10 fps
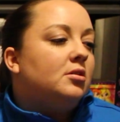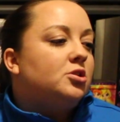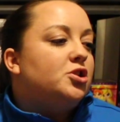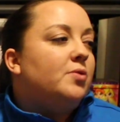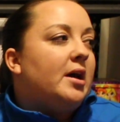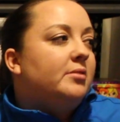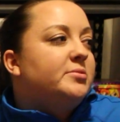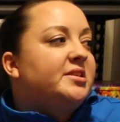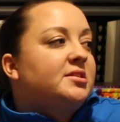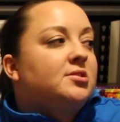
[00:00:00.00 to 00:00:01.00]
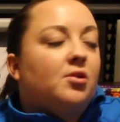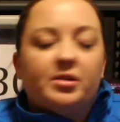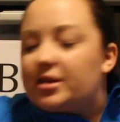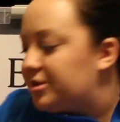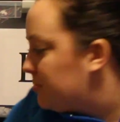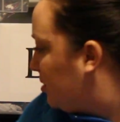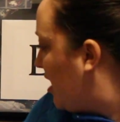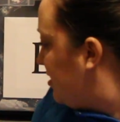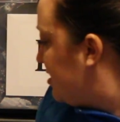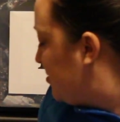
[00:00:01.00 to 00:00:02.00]
2 items that sold. I'll just pull
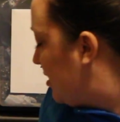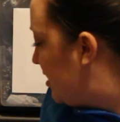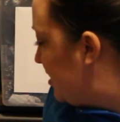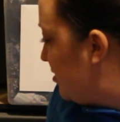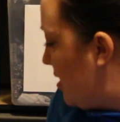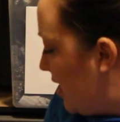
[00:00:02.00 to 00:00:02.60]
out this one because it's right